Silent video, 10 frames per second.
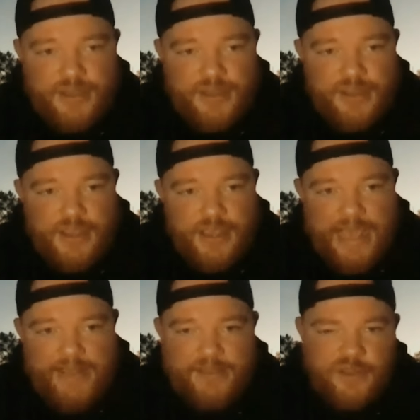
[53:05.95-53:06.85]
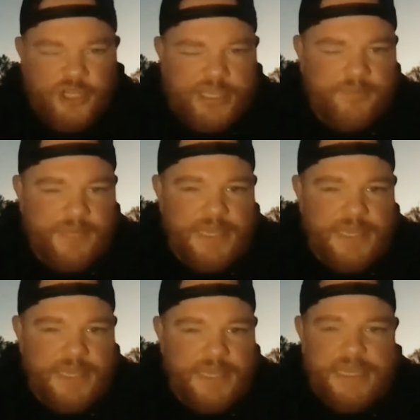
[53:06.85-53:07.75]
Yeah. And look at
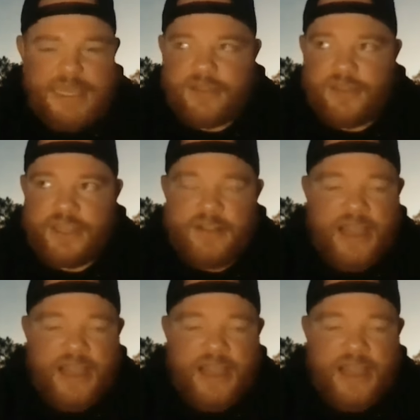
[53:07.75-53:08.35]
me and think like,